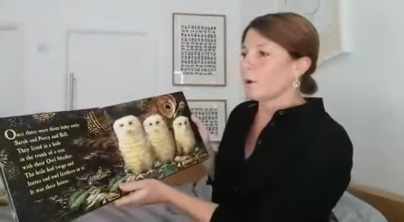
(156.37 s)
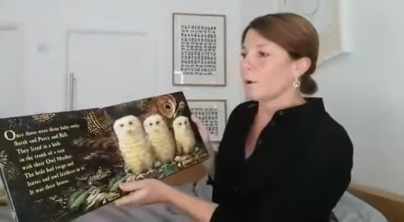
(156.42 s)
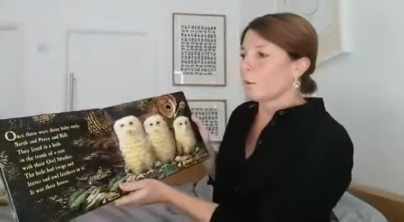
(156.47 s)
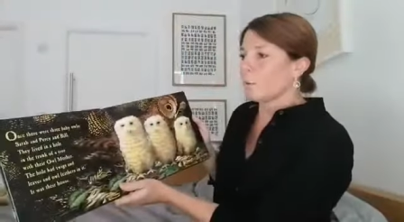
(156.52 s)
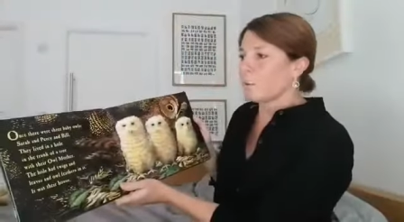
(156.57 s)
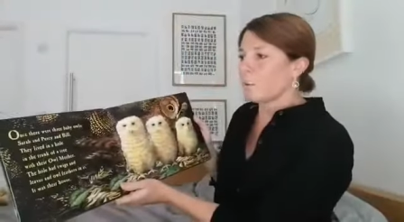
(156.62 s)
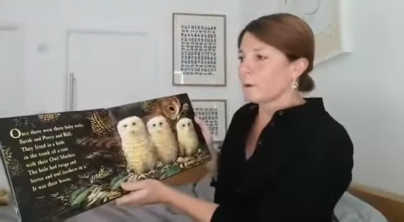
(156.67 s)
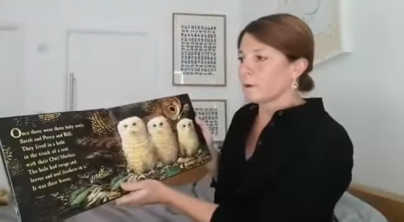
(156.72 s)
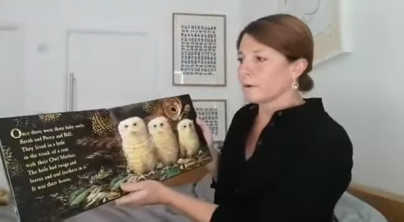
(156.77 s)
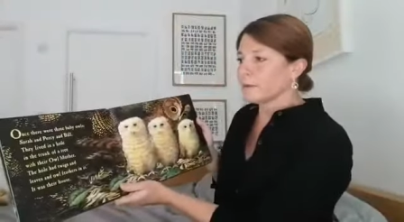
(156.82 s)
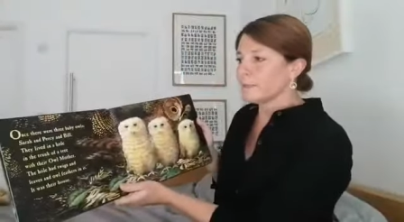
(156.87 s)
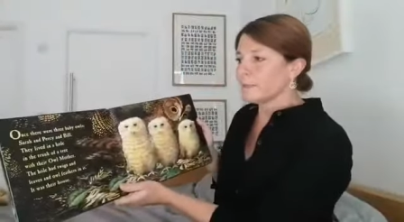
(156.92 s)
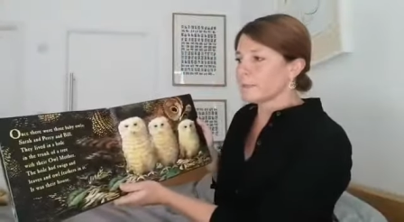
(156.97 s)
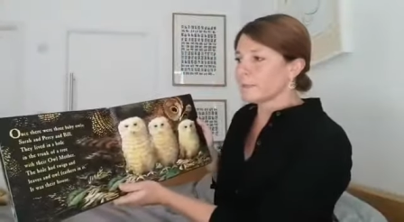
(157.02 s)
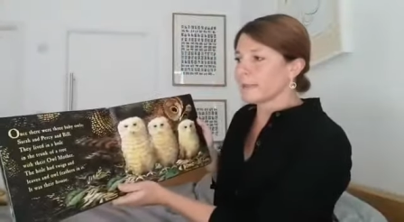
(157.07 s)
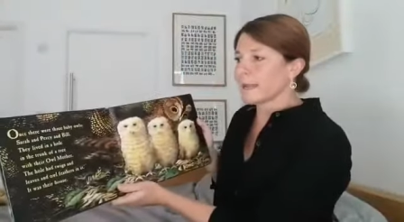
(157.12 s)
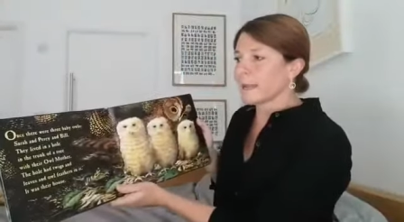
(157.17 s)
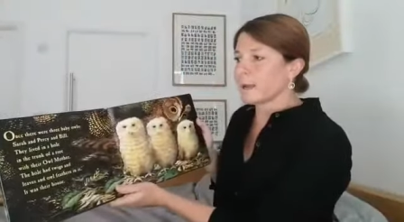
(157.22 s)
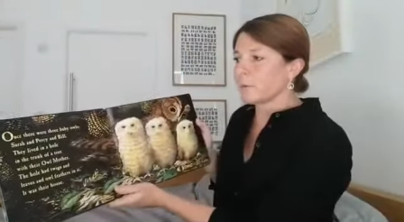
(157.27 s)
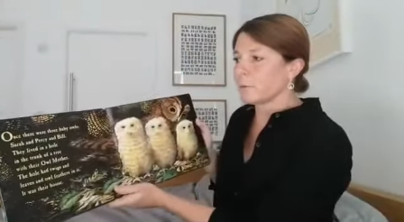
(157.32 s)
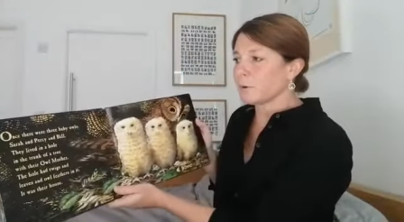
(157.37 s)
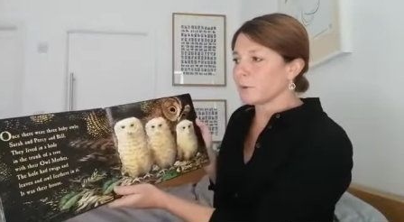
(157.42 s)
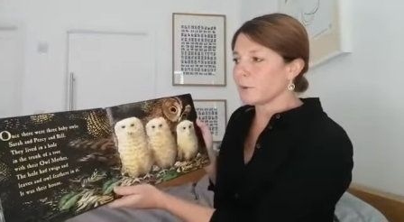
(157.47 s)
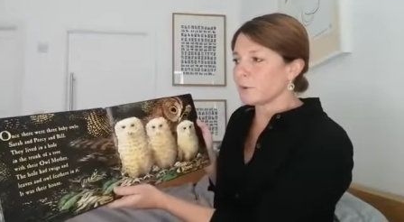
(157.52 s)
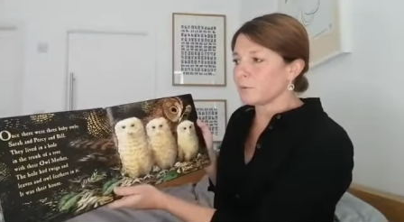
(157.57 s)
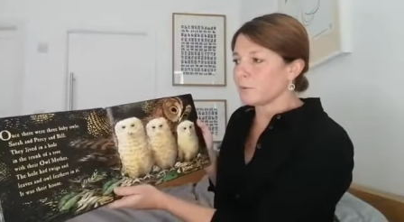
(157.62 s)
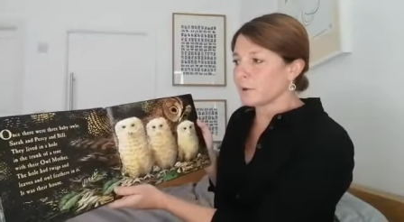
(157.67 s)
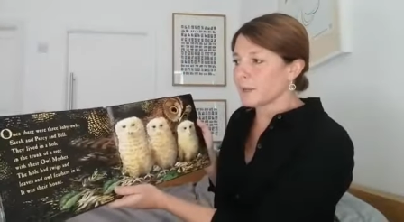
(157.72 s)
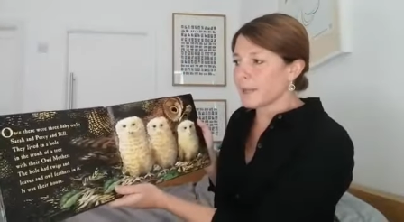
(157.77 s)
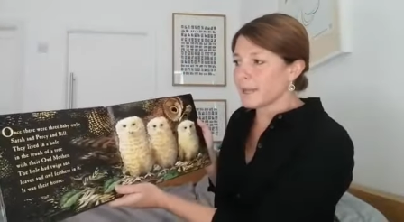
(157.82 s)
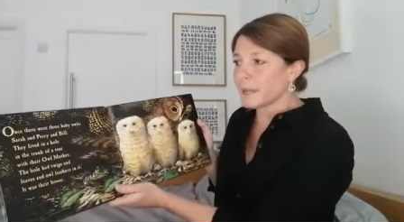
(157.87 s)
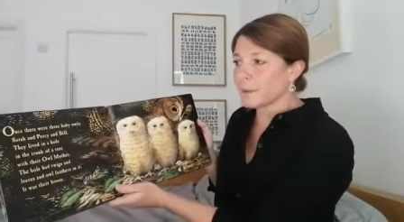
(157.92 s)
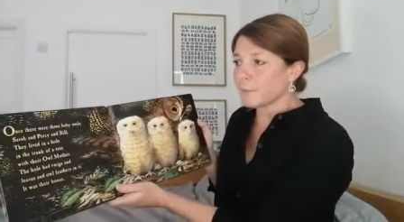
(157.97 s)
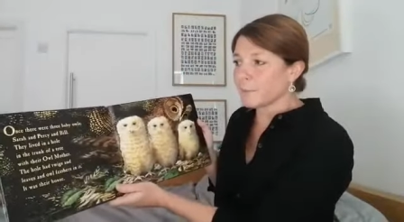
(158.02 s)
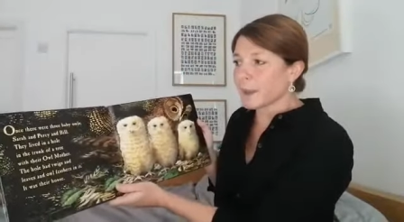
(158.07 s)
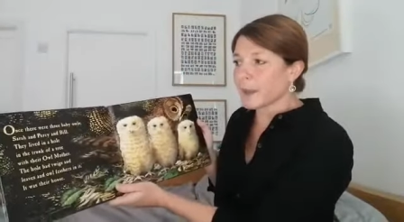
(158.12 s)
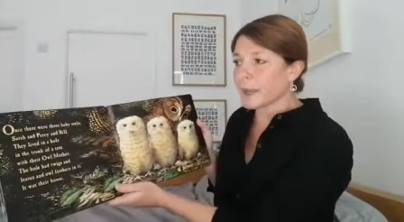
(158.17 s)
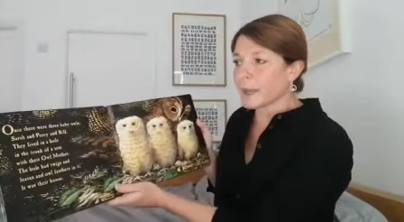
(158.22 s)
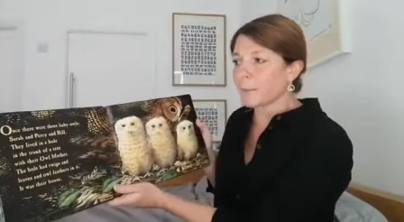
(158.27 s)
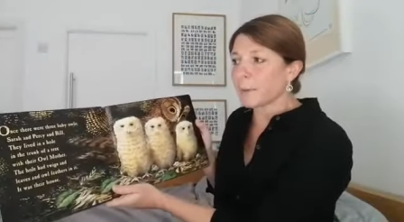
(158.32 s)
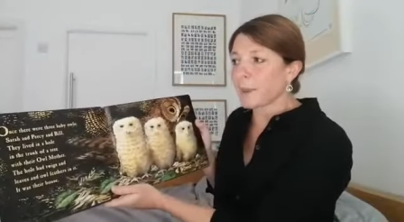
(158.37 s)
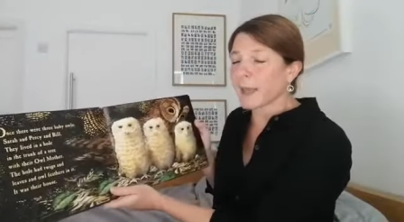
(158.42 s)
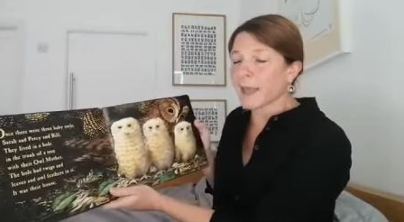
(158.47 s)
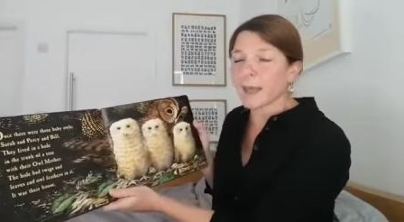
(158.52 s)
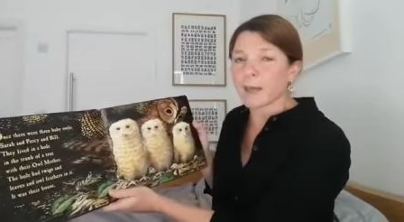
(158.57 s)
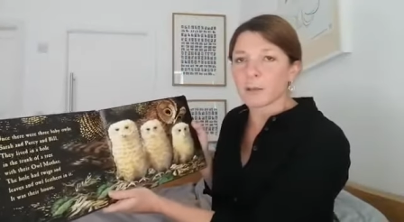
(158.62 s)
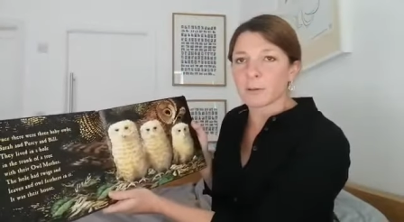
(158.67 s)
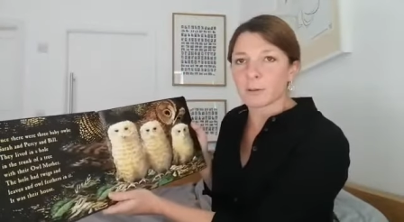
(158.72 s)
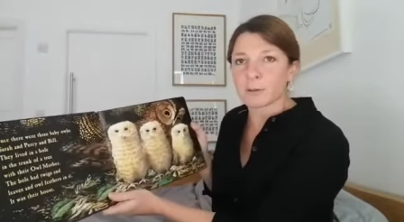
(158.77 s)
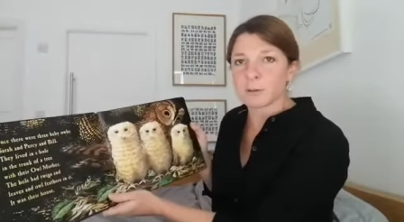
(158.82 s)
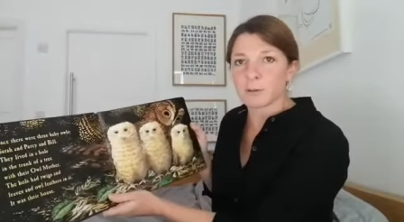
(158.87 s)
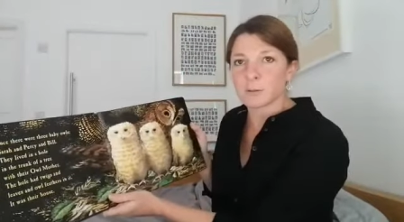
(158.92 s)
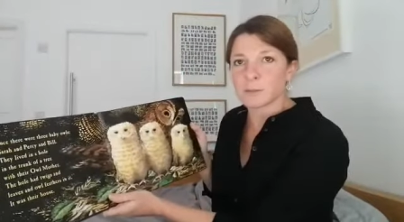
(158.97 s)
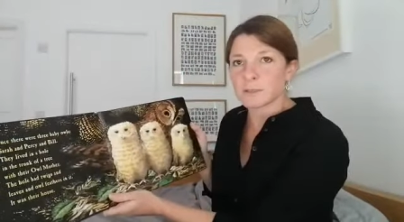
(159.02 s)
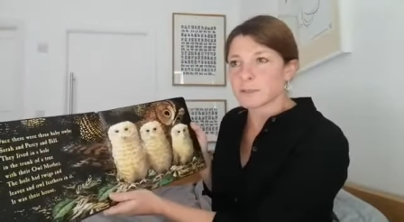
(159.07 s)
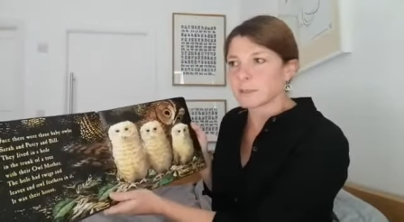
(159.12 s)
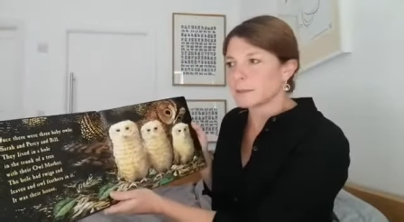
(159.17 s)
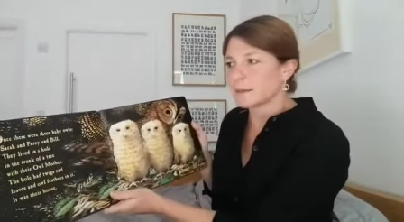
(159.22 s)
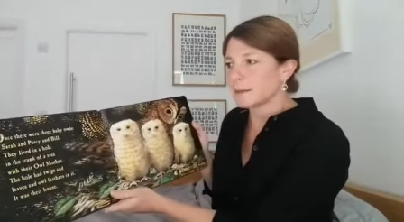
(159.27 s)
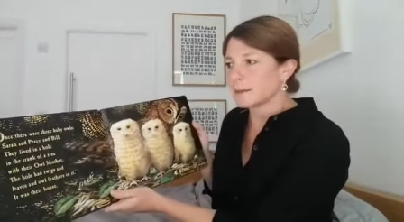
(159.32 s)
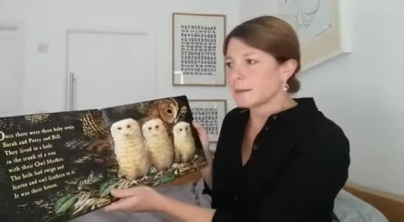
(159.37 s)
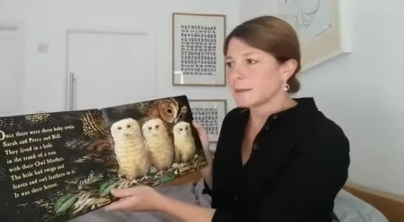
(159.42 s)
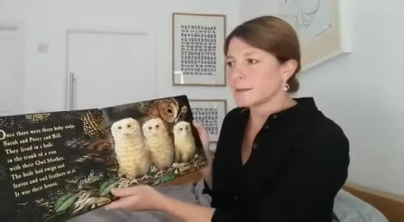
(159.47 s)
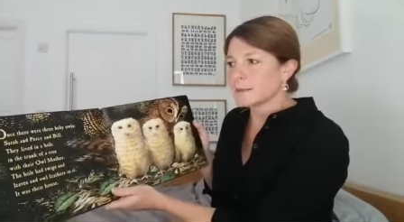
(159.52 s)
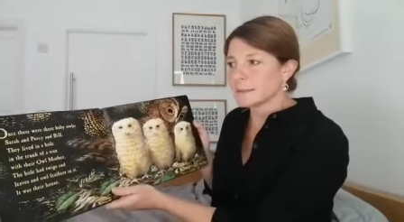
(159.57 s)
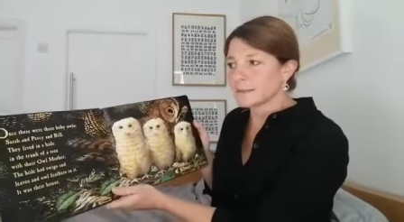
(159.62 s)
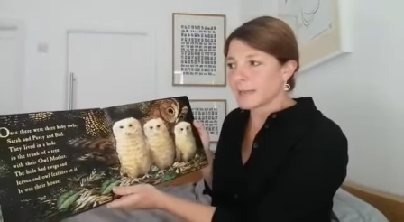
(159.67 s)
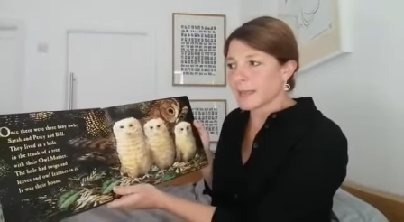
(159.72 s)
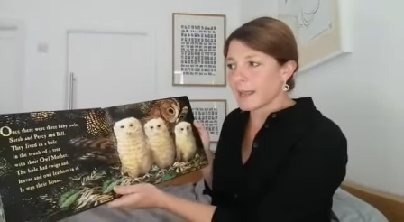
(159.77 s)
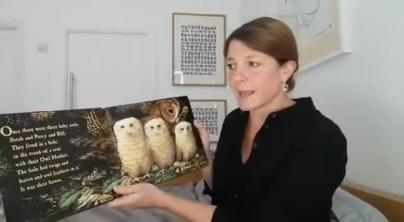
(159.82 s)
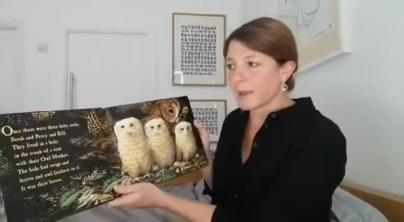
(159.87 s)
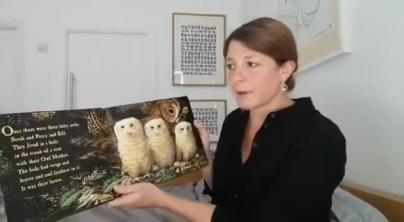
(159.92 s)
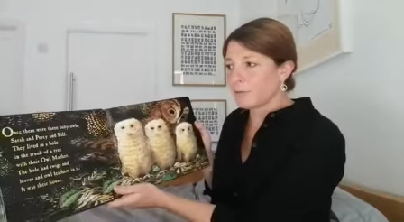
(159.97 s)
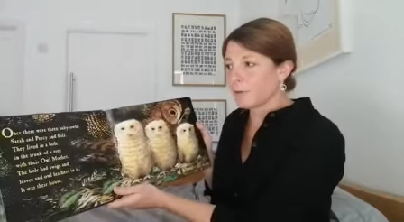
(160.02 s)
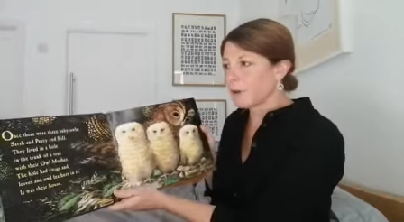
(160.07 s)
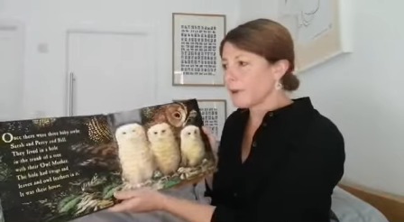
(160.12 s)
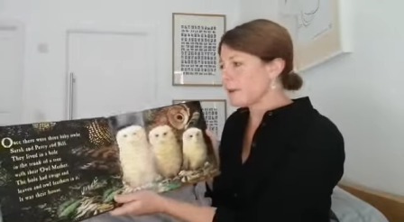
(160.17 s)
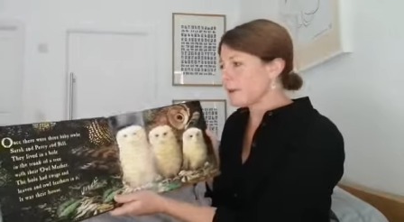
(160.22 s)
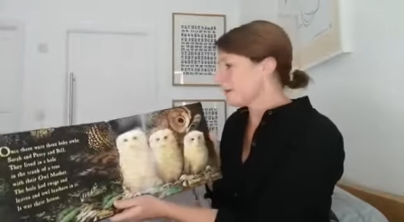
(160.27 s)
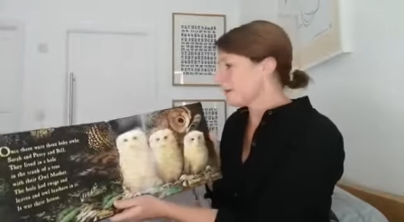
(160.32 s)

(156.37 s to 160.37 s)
Once there were three baby owls, Sarah,